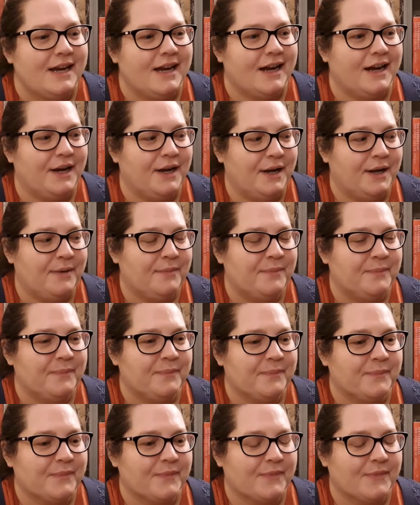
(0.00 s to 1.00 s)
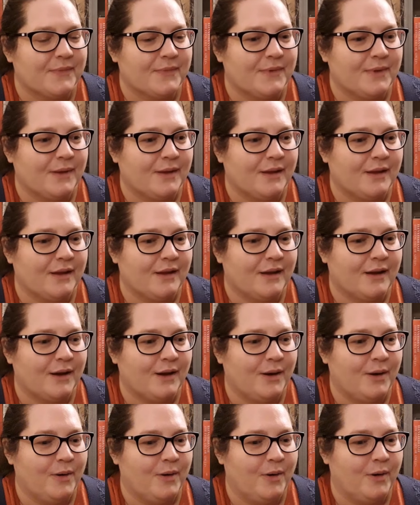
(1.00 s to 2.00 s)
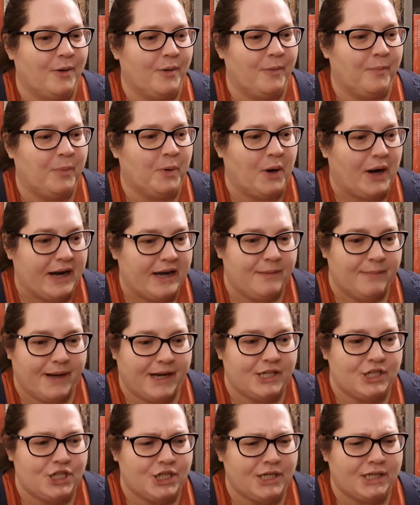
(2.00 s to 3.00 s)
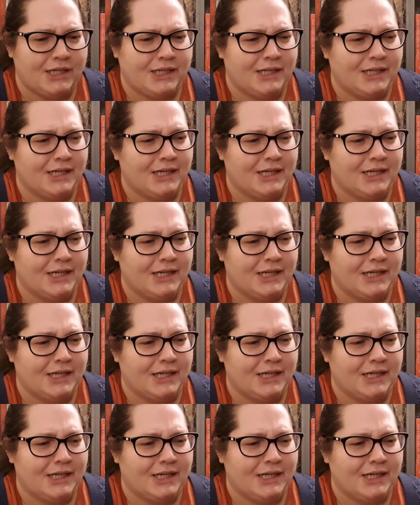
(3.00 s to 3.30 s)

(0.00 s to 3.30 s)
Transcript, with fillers: Um, but I imagine